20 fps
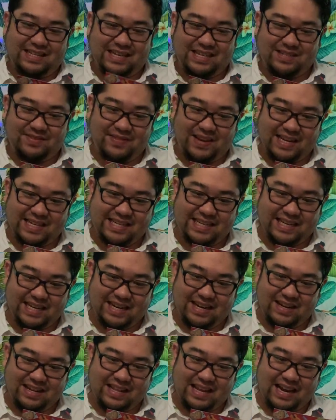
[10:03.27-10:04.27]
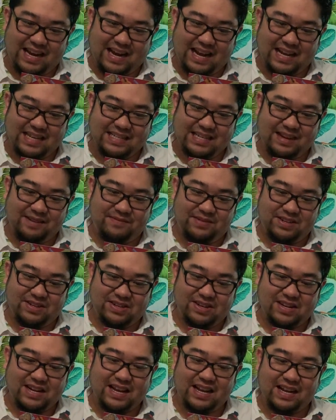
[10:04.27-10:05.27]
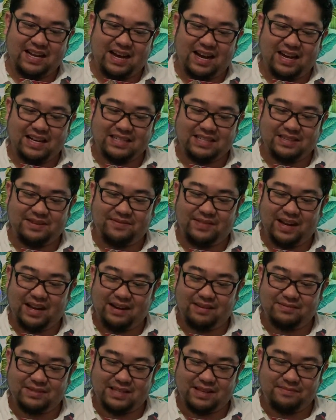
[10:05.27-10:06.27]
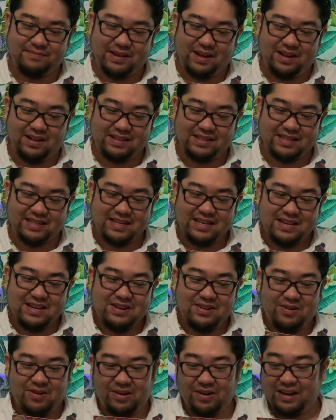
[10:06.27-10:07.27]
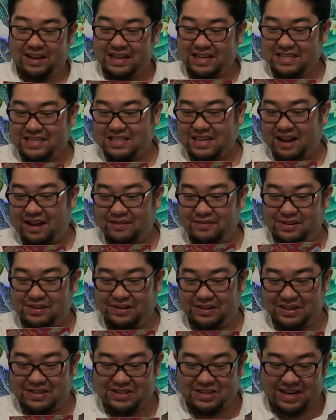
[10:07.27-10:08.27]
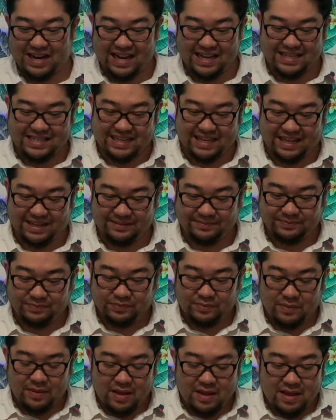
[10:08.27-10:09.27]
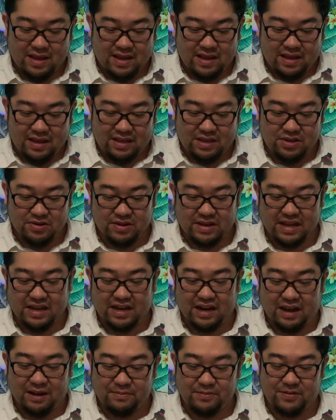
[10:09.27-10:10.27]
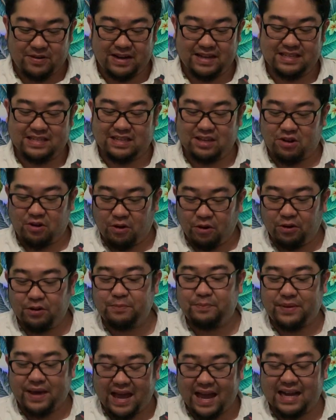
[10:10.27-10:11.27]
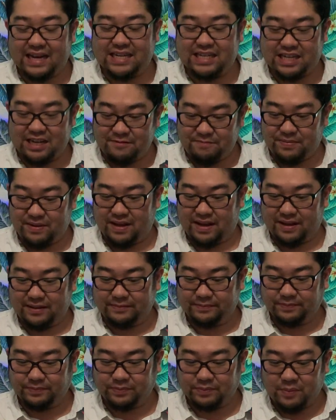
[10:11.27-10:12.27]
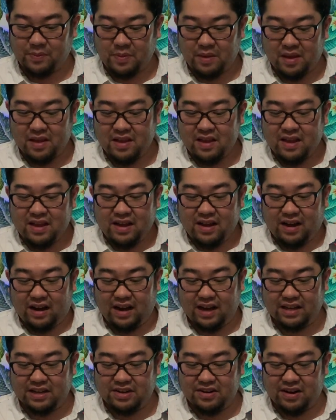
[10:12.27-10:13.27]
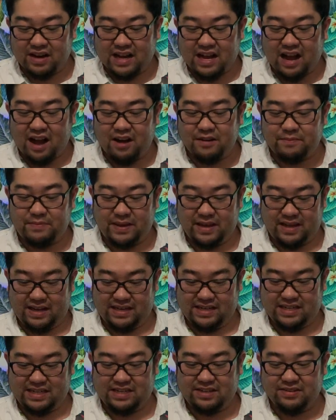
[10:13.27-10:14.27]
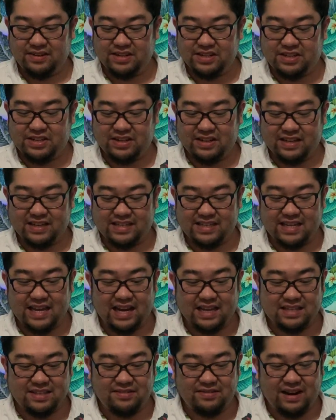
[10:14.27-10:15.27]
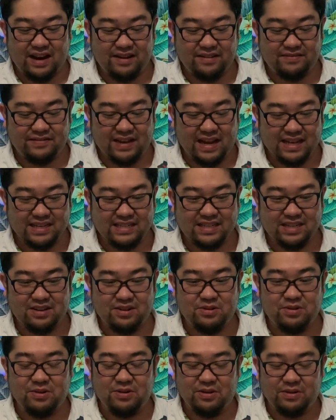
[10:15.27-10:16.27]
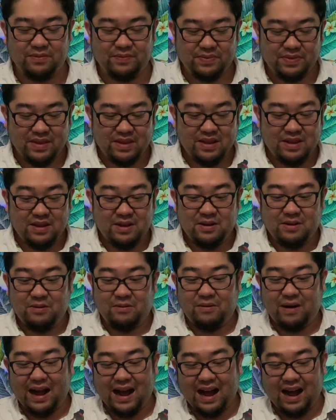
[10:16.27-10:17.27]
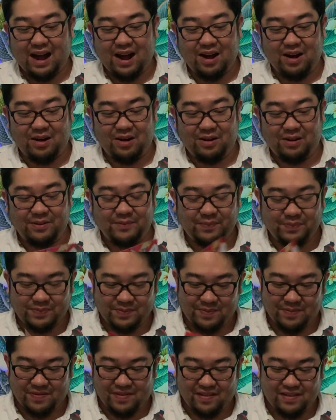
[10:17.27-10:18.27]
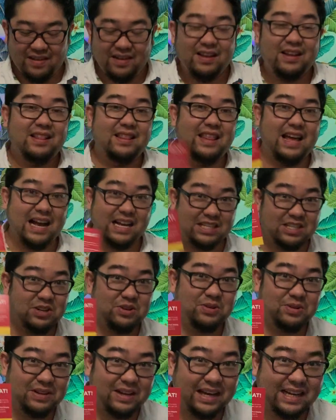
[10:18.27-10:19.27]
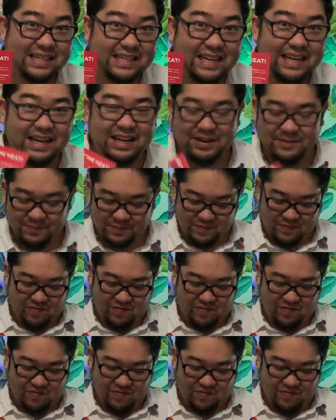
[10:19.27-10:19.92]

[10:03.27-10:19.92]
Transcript: does mention here that high temperature can cause some items to melt or get soft during transit. You can upgrade to cold pack shipping on your account page to ensure the snacks arrive nice and cool. Wow, that's a cool idea.